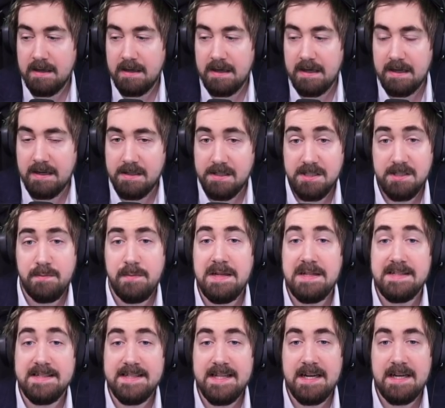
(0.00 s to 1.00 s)
it just
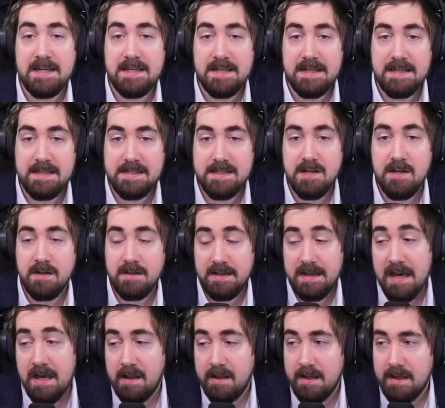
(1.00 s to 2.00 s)
means that it is not
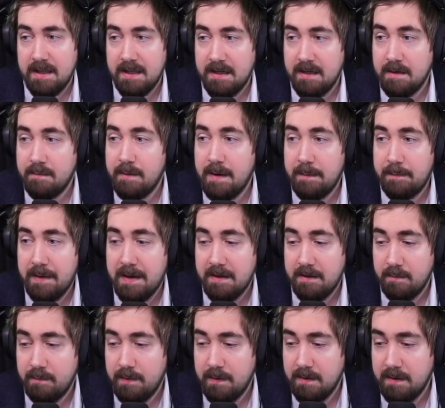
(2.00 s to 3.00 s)
calculated by path
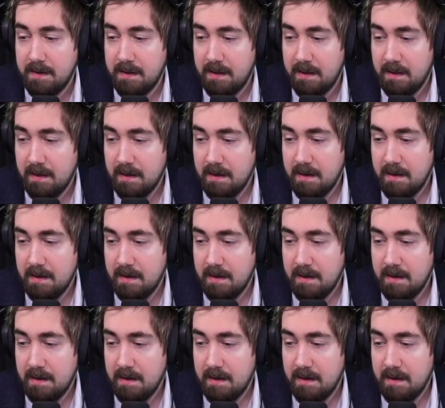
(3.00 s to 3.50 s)
of building.